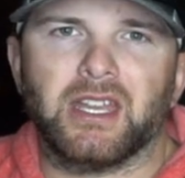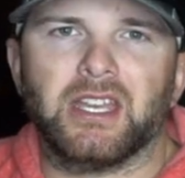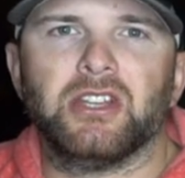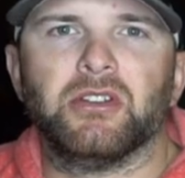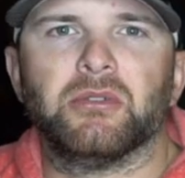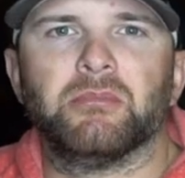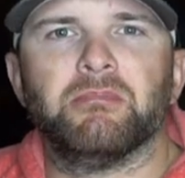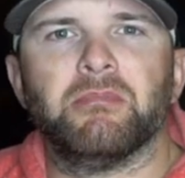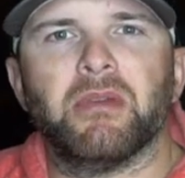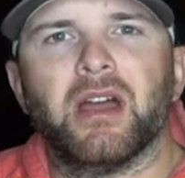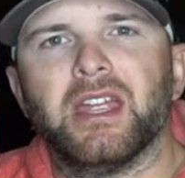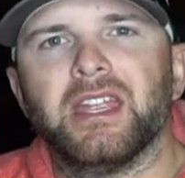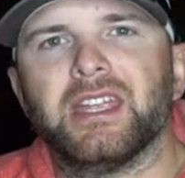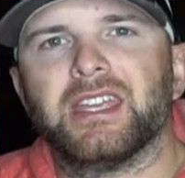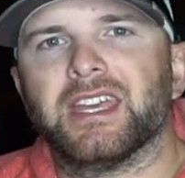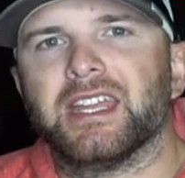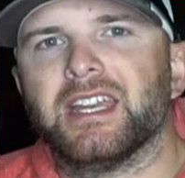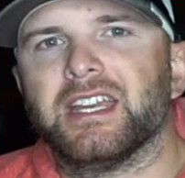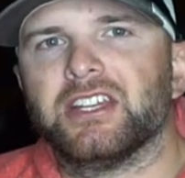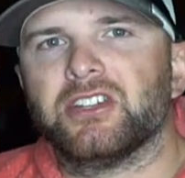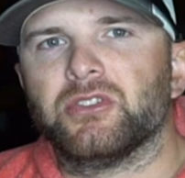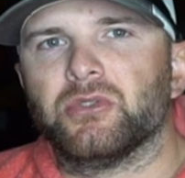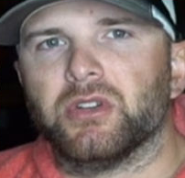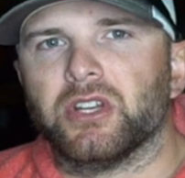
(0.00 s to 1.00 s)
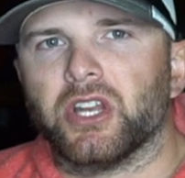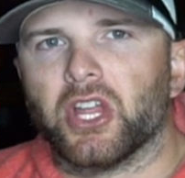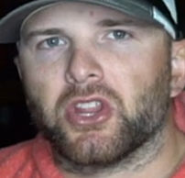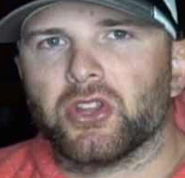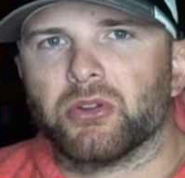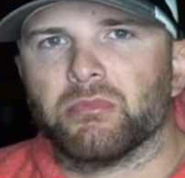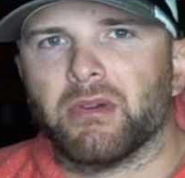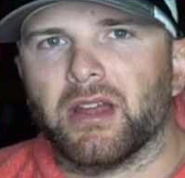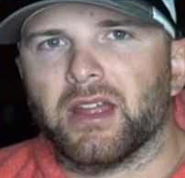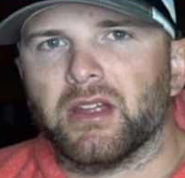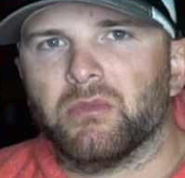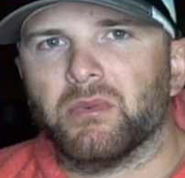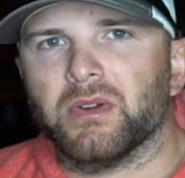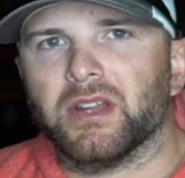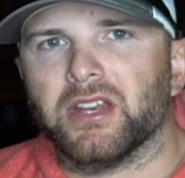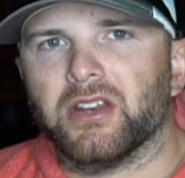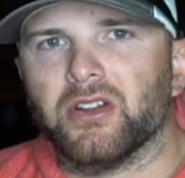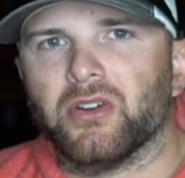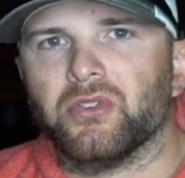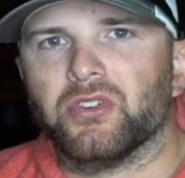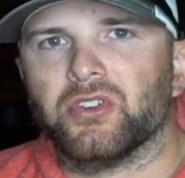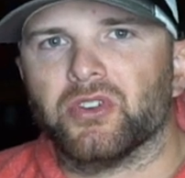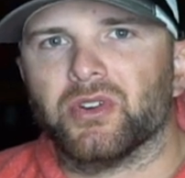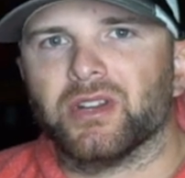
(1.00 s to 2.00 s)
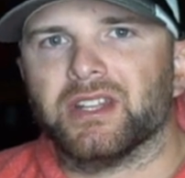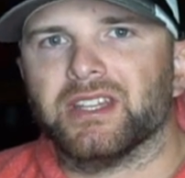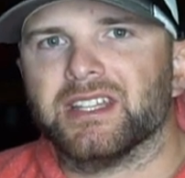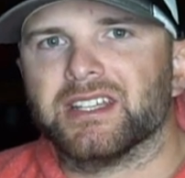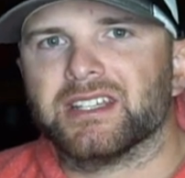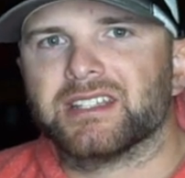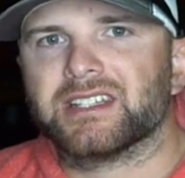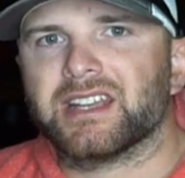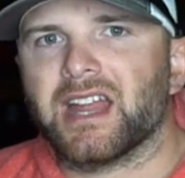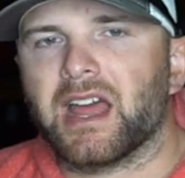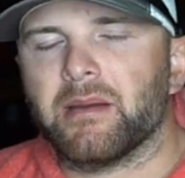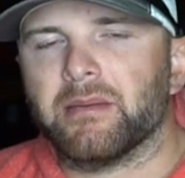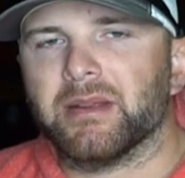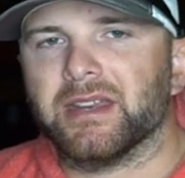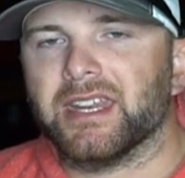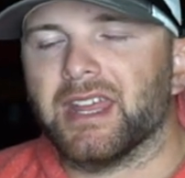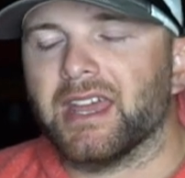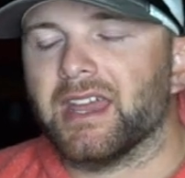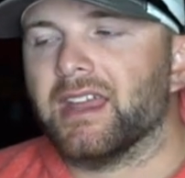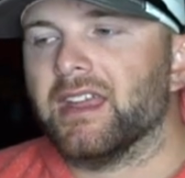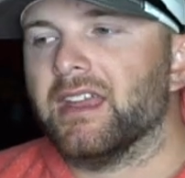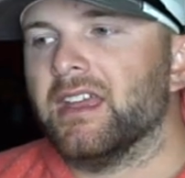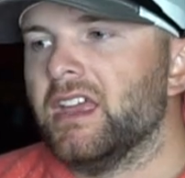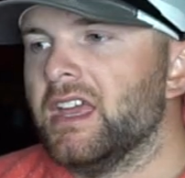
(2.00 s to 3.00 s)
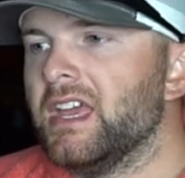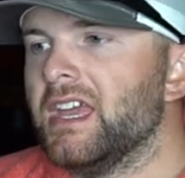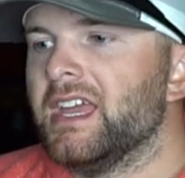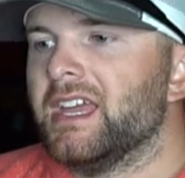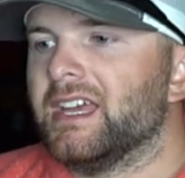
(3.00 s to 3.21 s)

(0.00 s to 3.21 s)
And you might get into another bite window during this time of day.